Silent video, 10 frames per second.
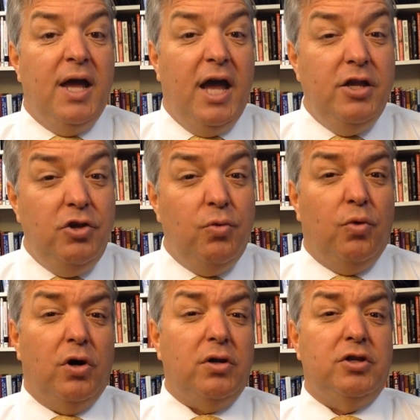and you
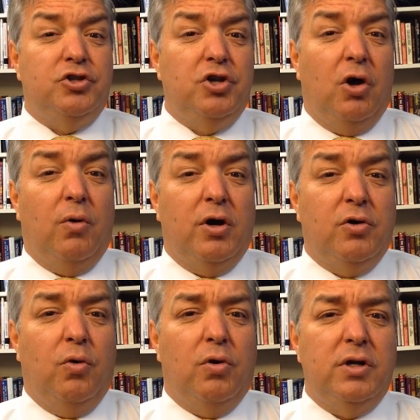work the show
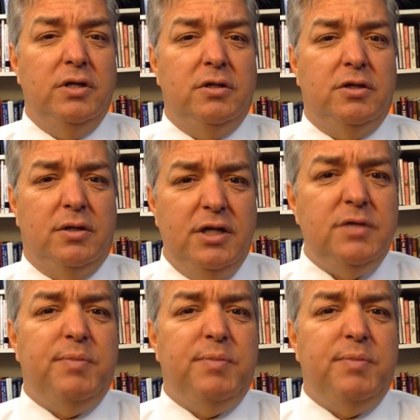according to these